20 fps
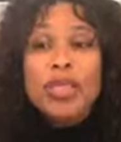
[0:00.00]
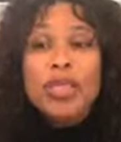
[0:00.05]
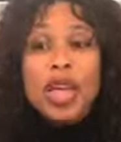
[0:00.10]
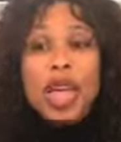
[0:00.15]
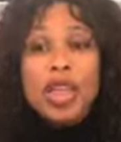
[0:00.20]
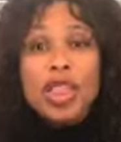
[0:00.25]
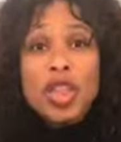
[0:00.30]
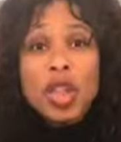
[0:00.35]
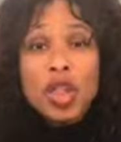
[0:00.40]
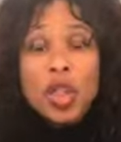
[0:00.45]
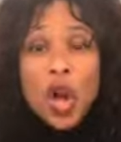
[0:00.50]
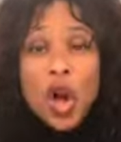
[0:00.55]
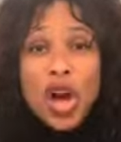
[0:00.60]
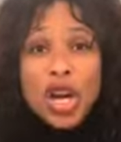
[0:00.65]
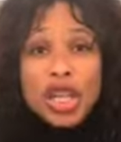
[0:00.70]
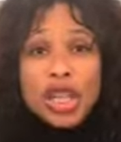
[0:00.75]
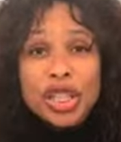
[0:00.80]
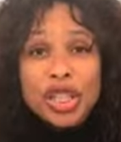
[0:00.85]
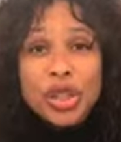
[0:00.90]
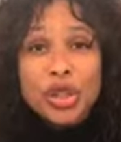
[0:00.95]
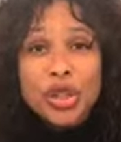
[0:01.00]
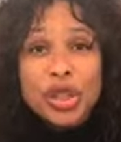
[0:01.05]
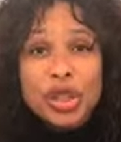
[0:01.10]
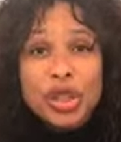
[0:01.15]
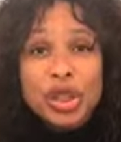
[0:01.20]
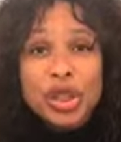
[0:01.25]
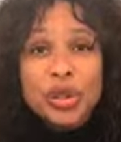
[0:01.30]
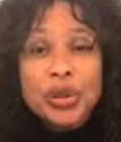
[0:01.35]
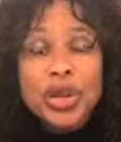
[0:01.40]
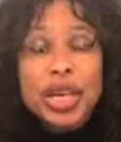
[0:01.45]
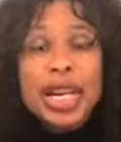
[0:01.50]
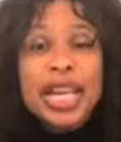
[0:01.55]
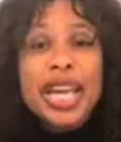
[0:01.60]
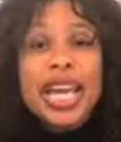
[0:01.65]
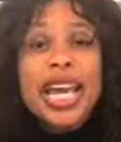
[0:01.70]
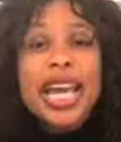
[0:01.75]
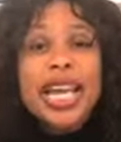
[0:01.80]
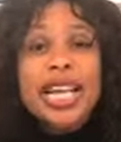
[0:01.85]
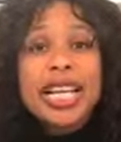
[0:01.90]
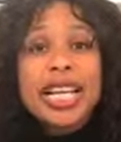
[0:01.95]
and the longer you chew,
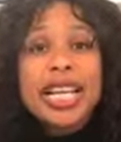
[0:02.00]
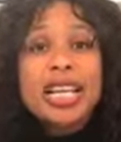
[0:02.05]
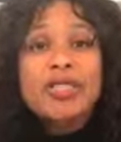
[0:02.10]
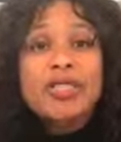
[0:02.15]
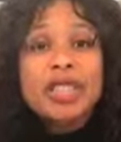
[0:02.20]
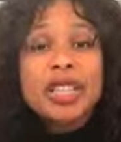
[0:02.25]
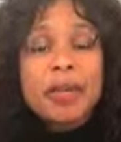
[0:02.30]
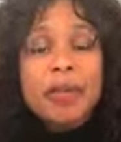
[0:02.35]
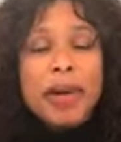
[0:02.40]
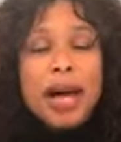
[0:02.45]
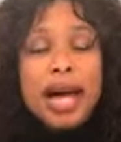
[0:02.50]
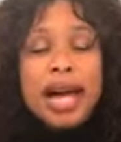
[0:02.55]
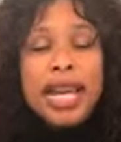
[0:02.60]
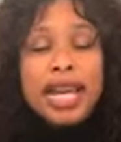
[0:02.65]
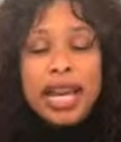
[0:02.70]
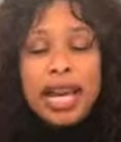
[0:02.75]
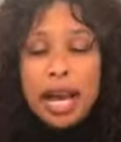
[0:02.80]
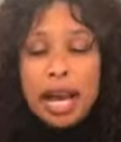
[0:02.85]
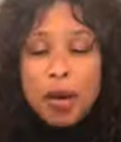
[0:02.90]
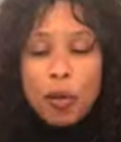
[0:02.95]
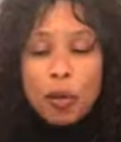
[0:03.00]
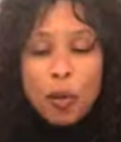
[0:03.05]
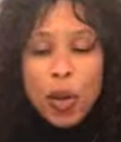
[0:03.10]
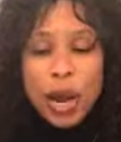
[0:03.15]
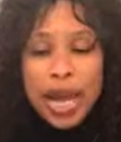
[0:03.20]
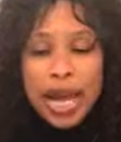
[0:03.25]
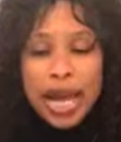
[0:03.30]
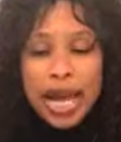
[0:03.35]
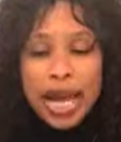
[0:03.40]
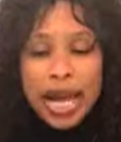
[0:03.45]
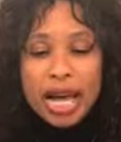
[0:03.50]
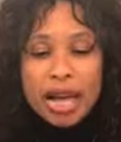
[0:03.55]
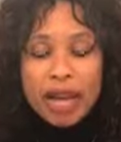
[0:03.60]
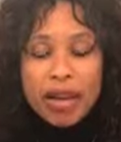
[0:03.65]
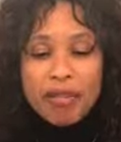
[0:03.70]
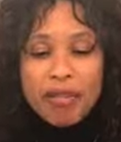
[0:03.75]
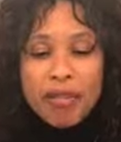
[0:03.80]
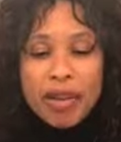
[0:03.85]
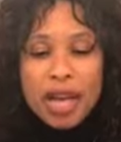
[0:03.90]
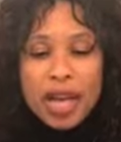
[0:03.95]
it gives the body a way
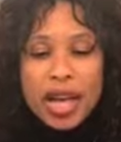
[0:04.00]
of